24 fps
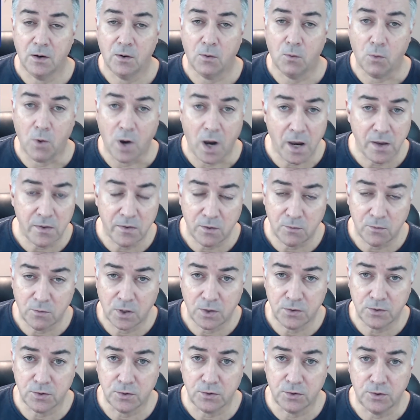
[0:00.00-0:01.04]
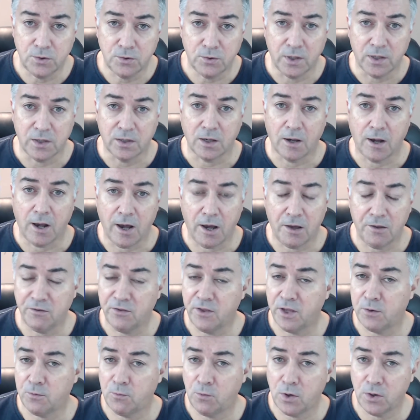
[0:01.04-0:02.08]
why they want to do it, how
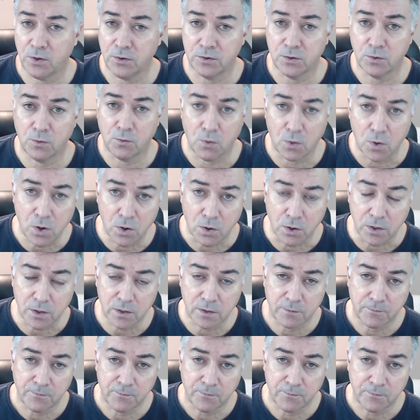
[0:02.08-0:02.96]
they want to work,